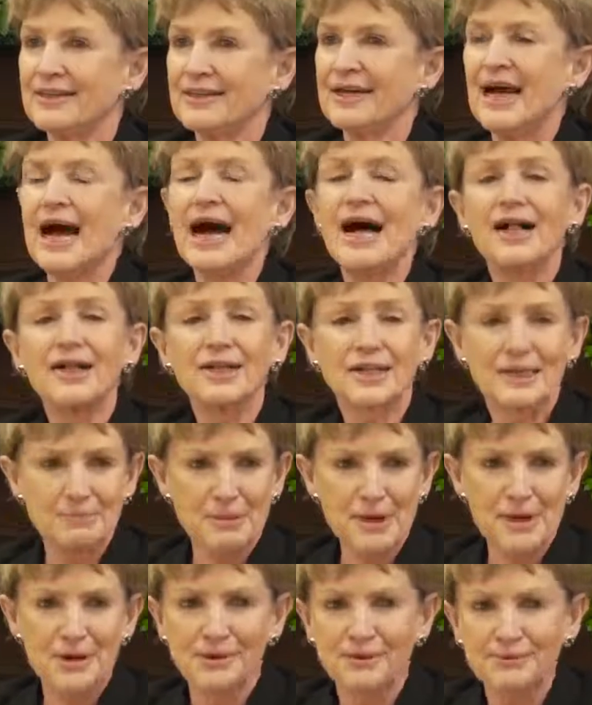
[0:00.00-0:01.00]
Al
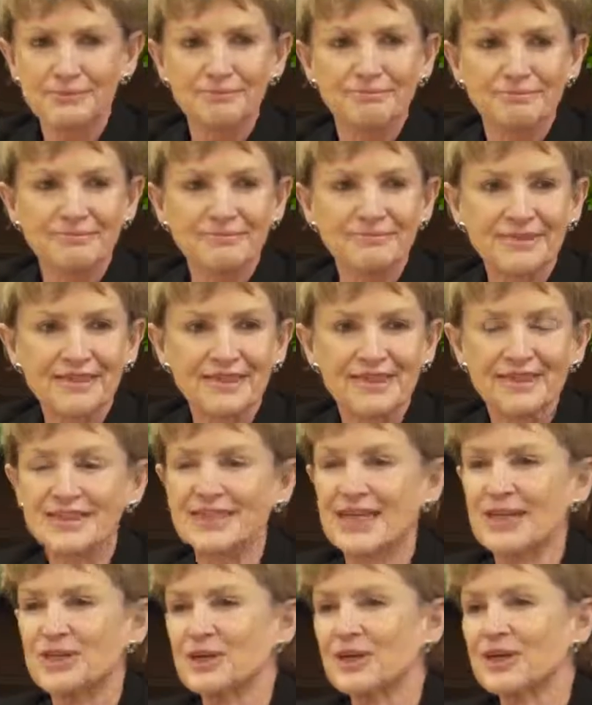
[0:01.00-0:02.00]
Capone
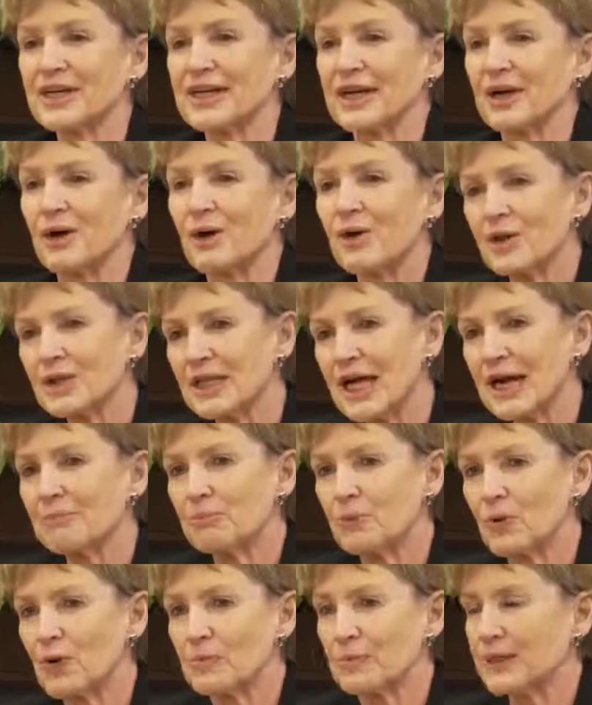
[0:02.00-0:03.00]
said you can get a whole lot
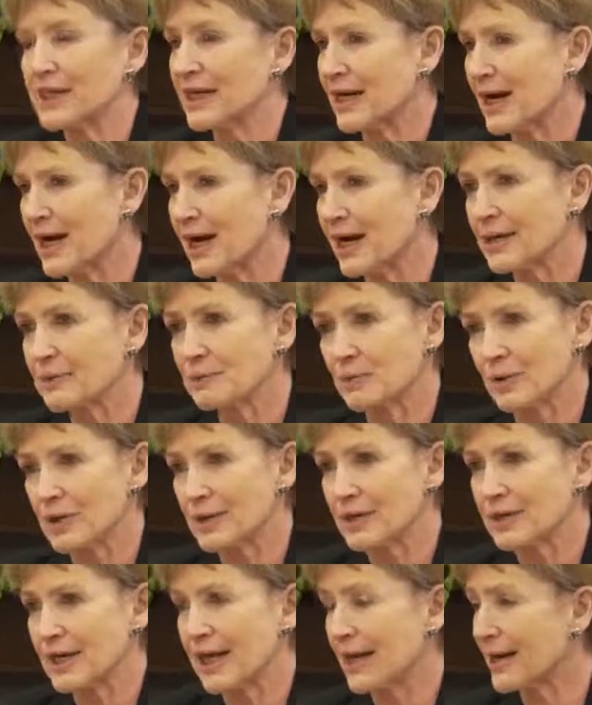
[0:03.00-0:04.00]
more with a kind
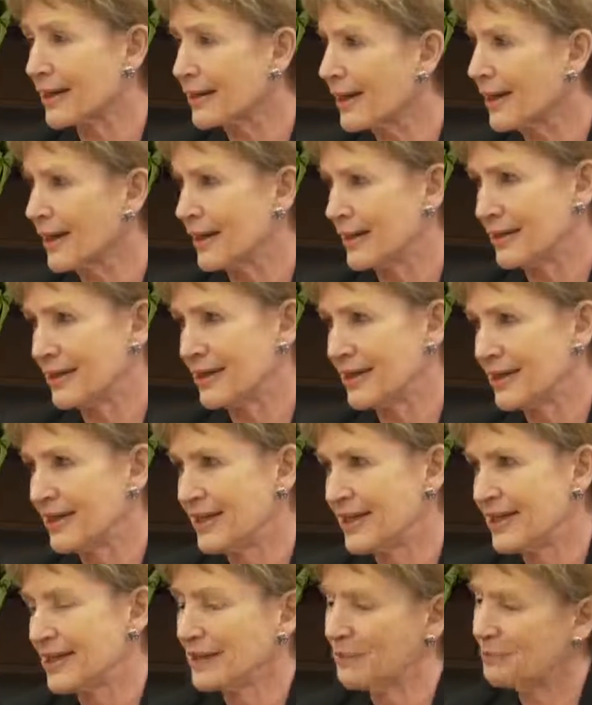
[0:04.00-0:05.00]
word and a gun
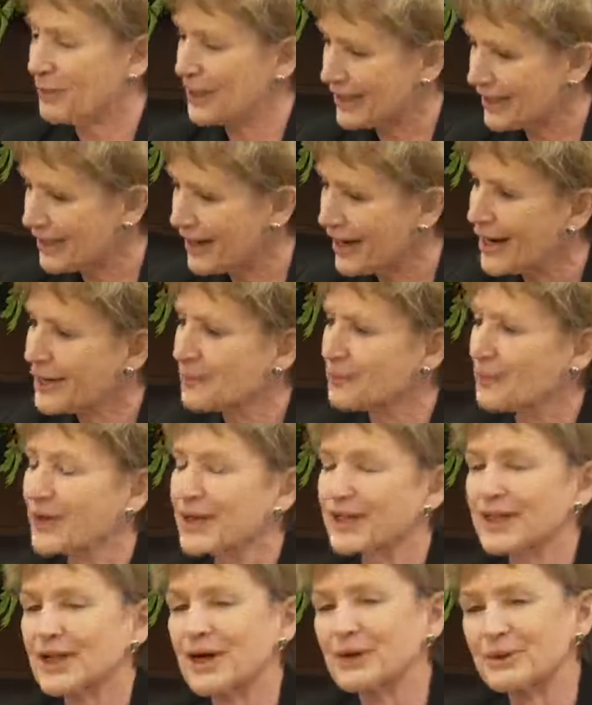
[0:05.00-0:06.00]
than with a kind word
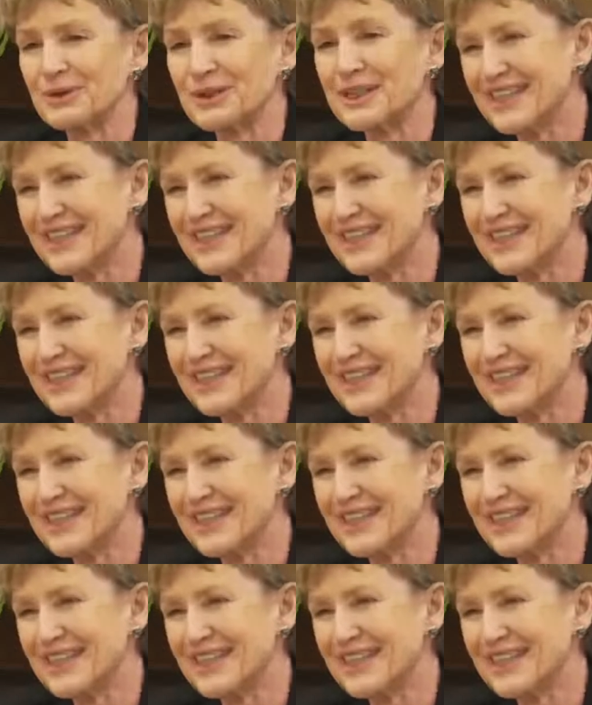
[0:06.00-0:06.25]
alone.